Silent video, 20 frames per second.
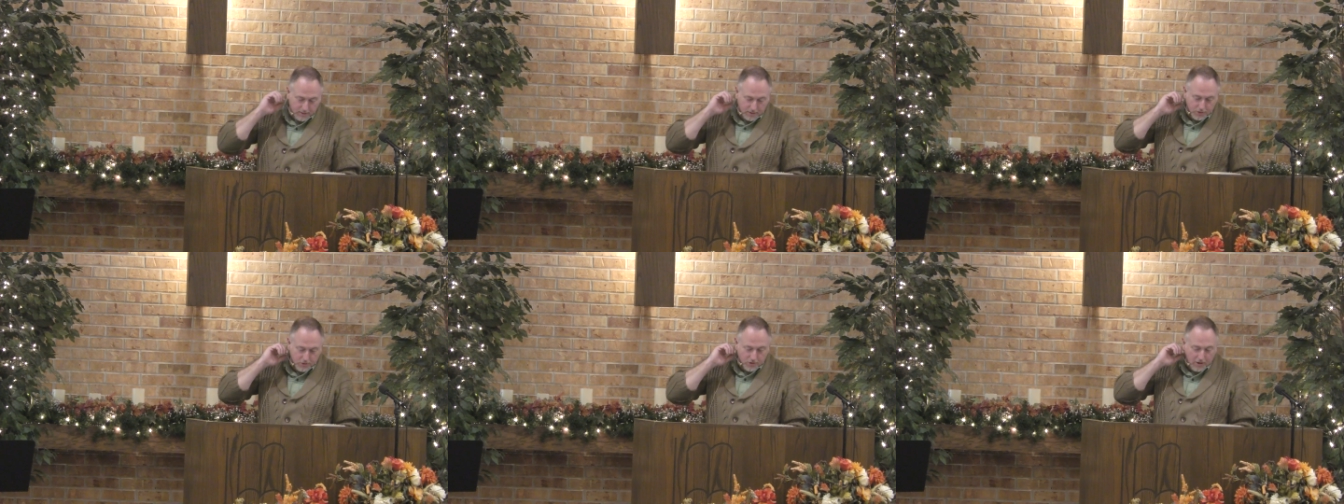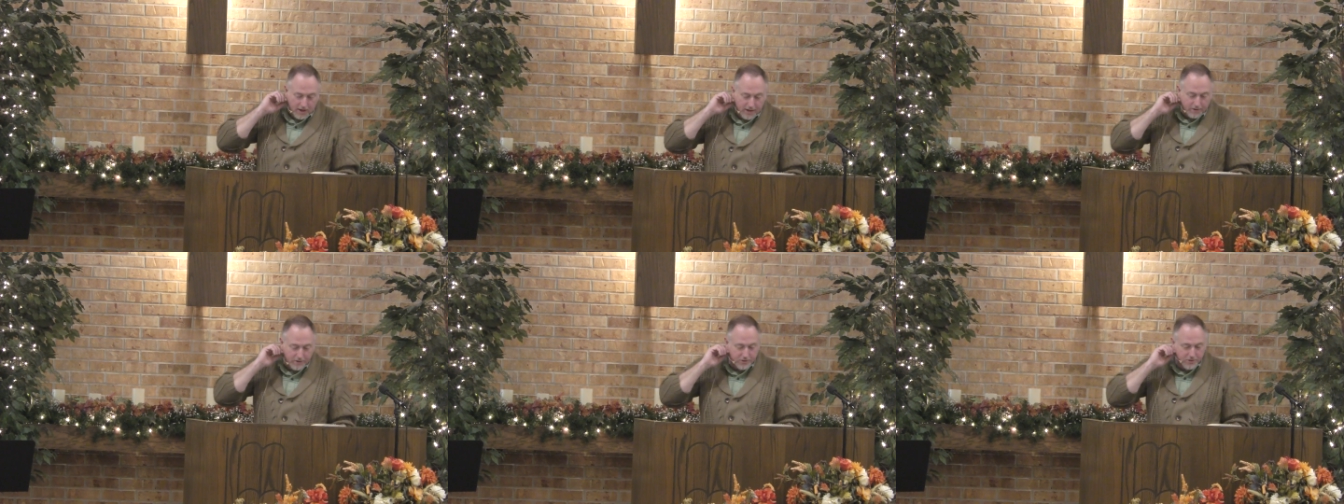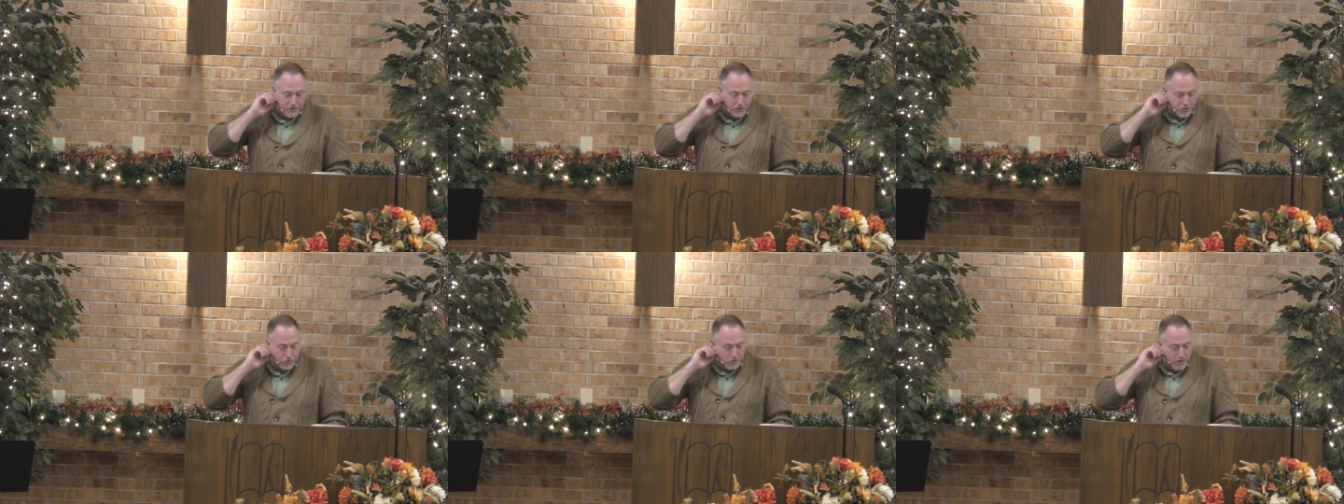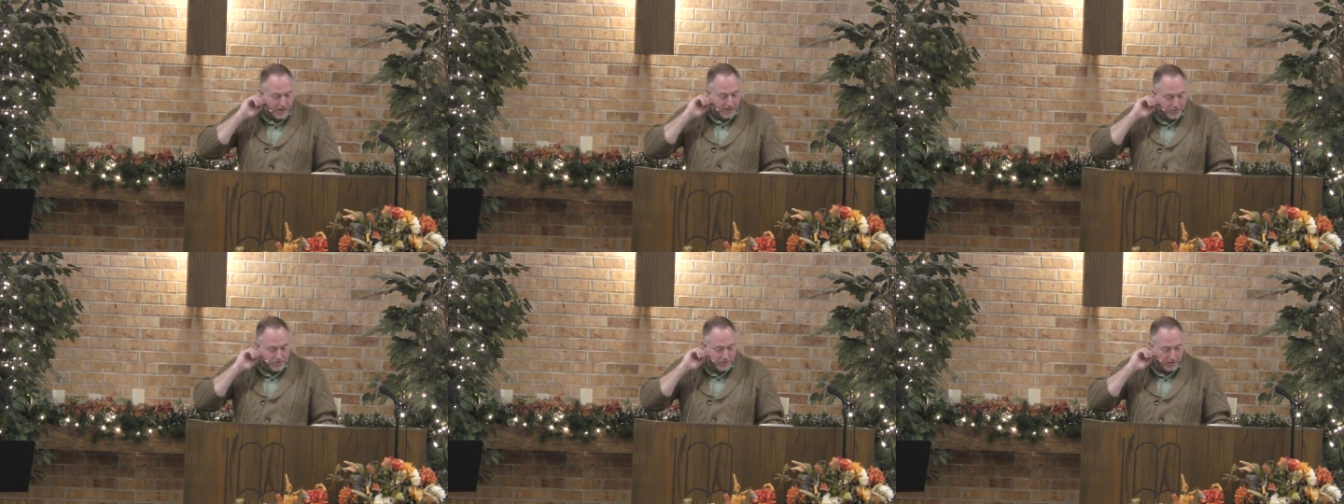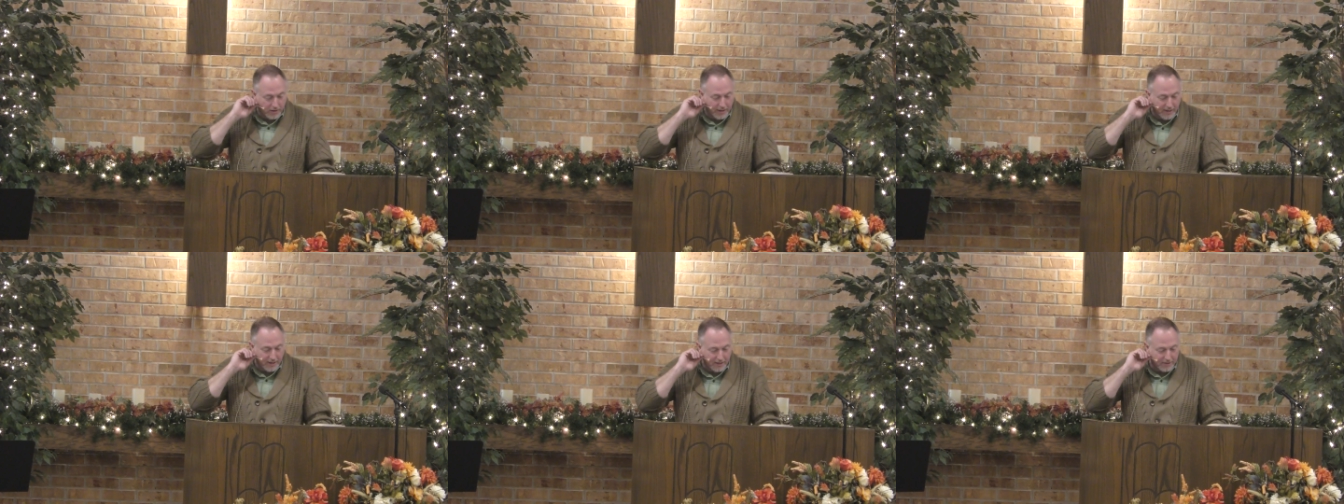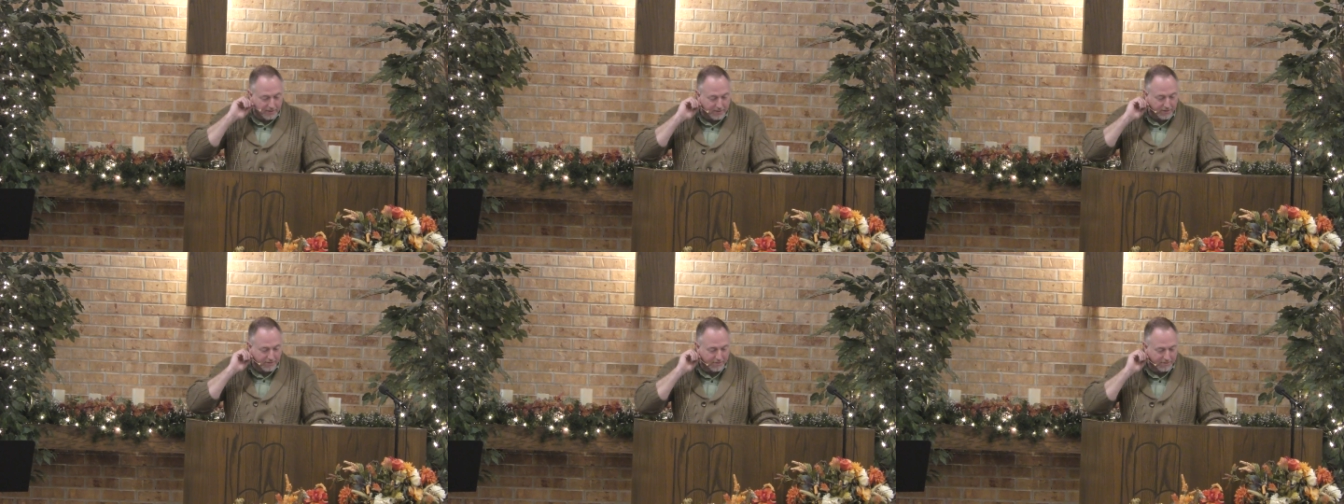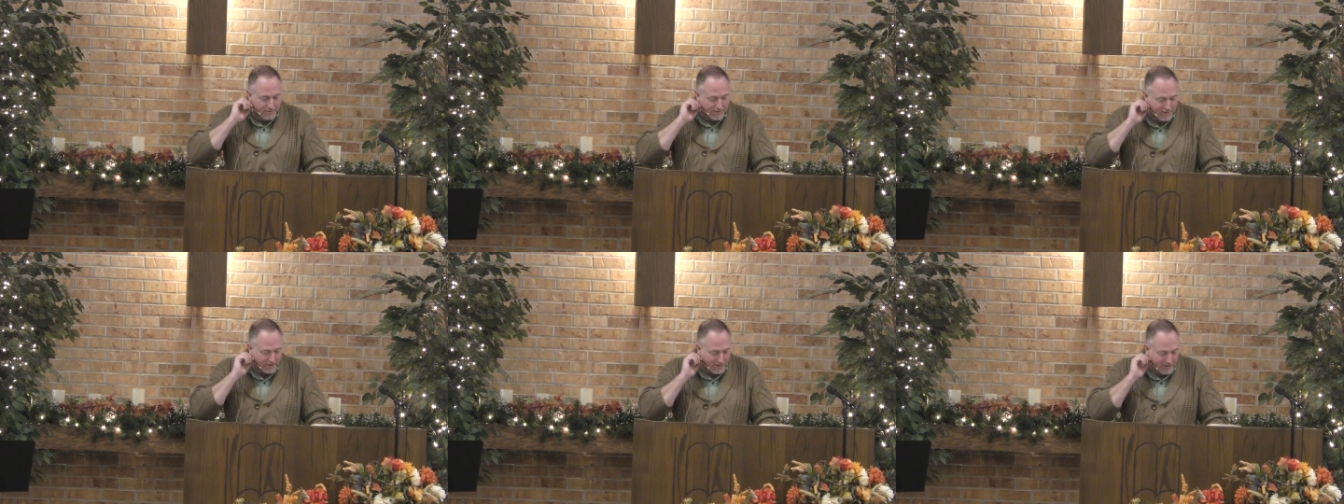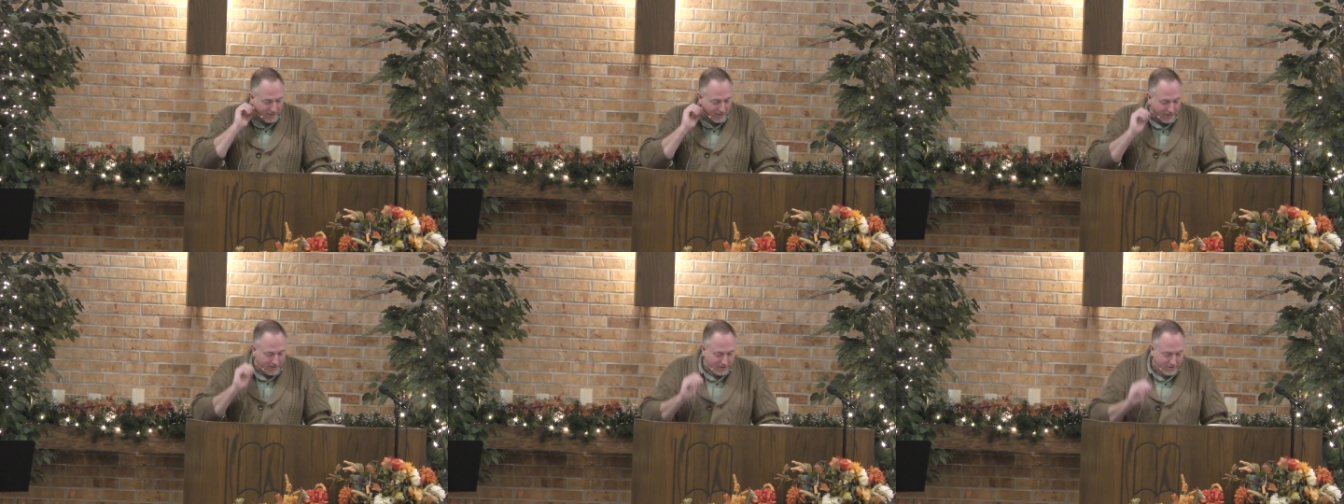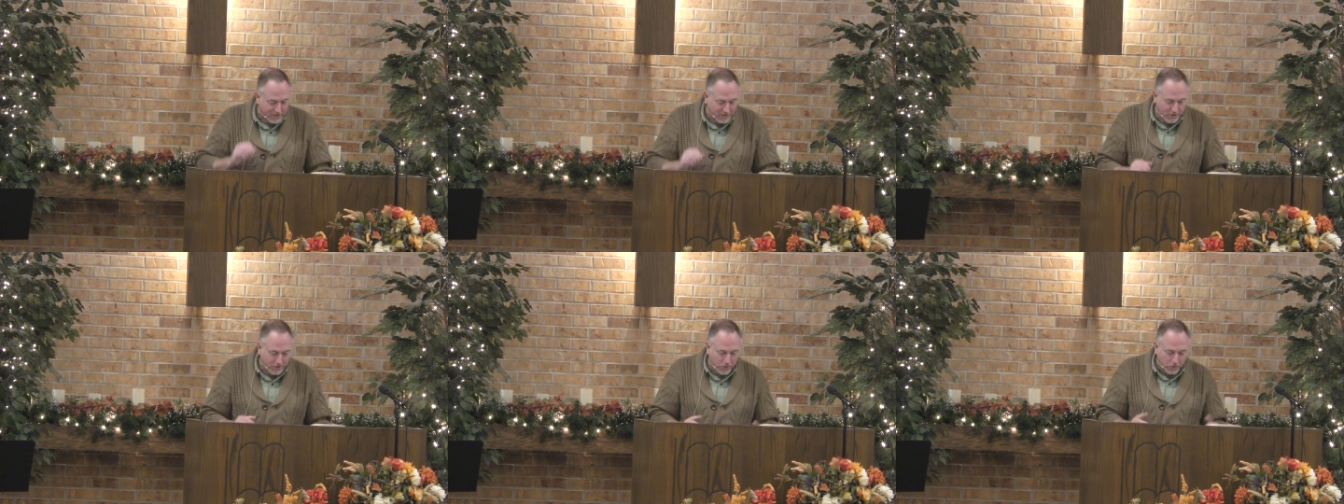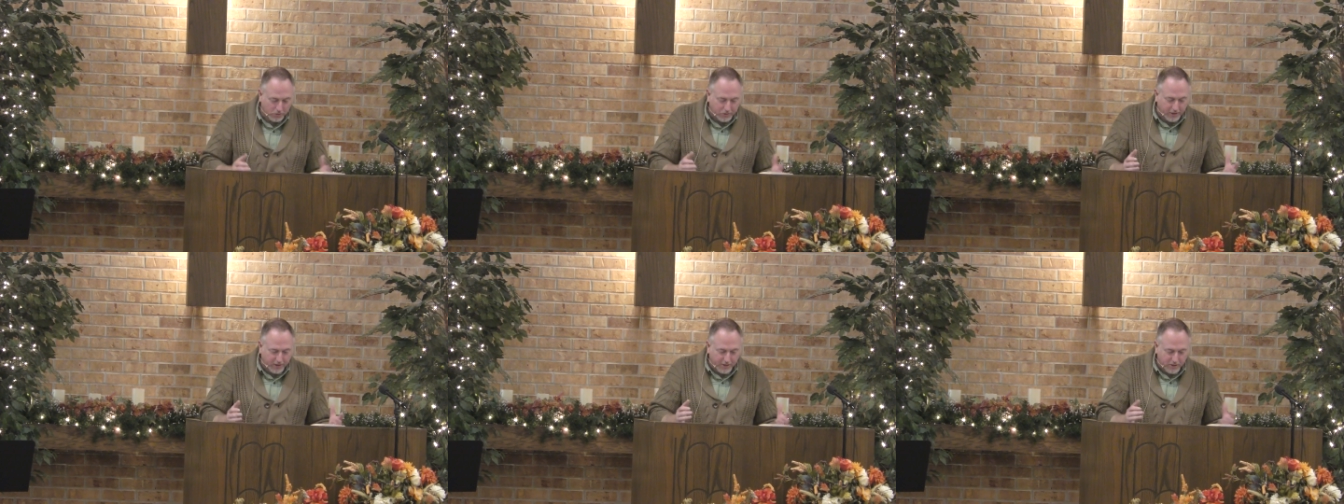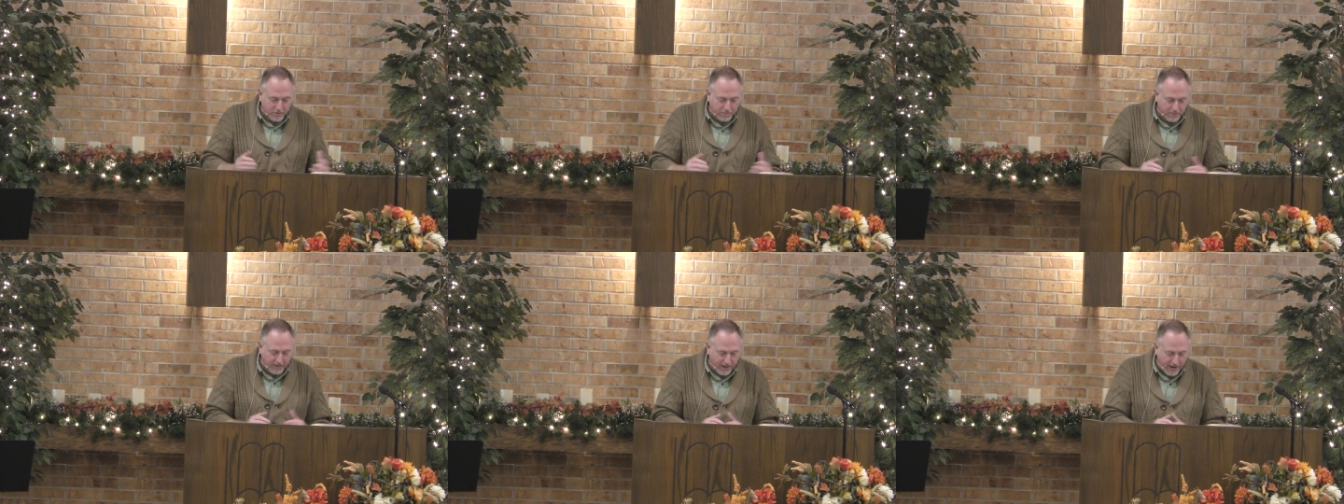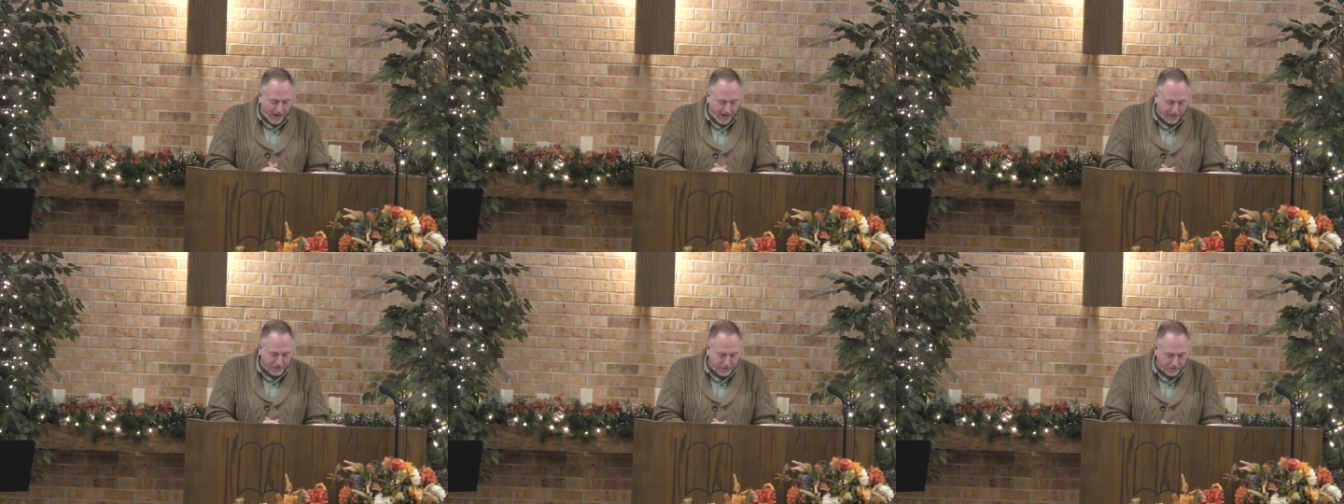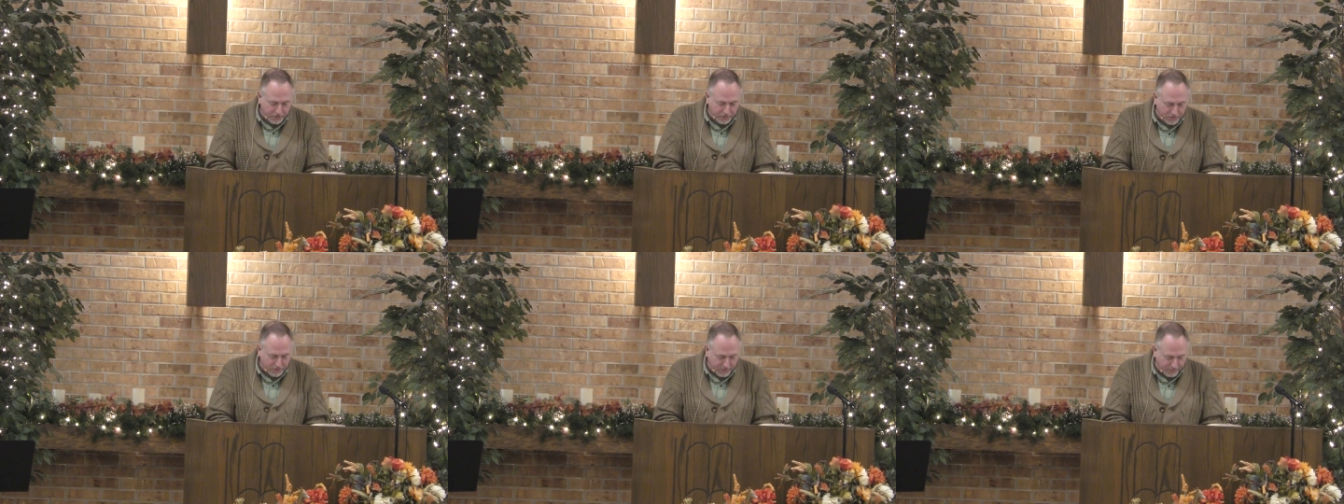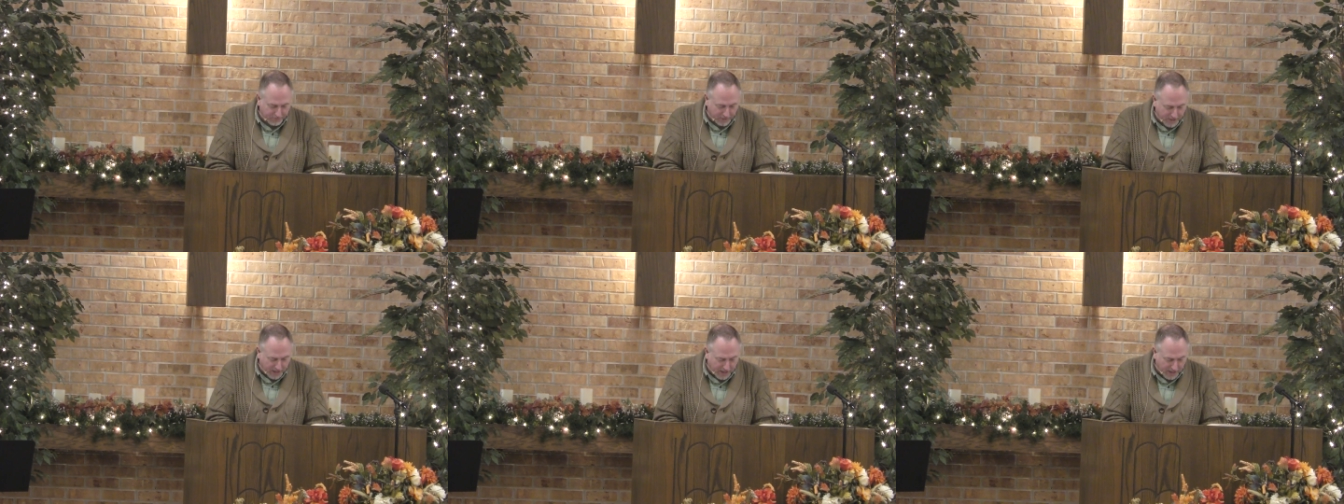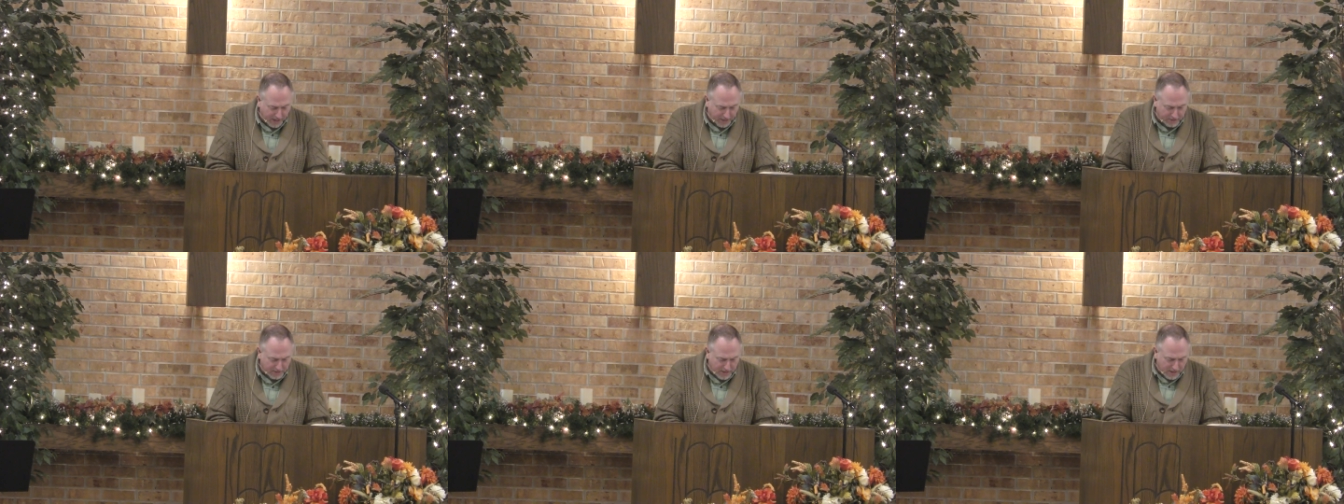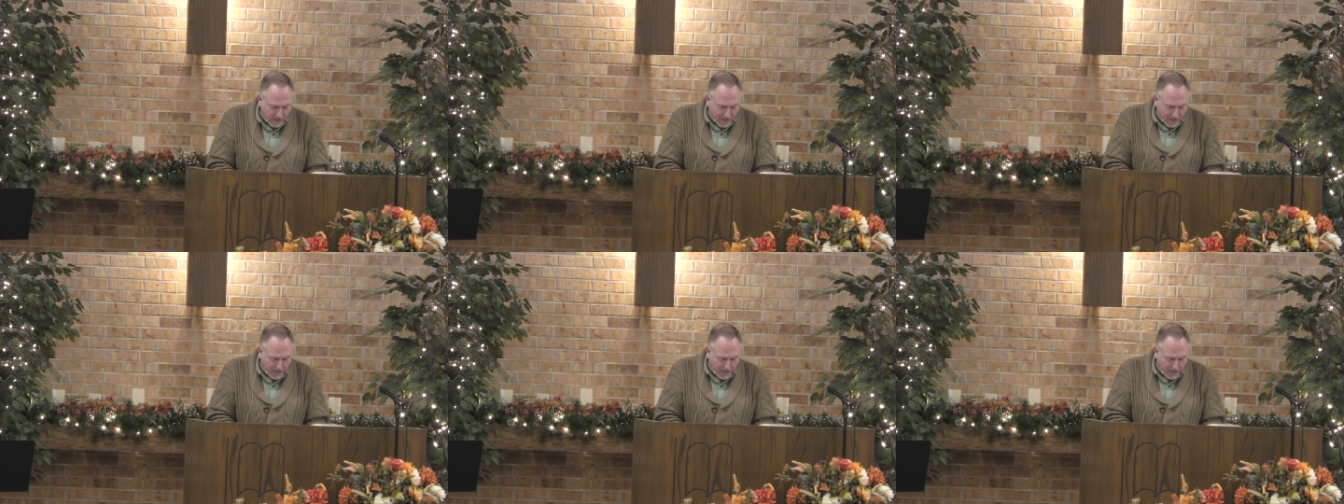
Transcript: So, how does this translate to the Old Testament actions of God?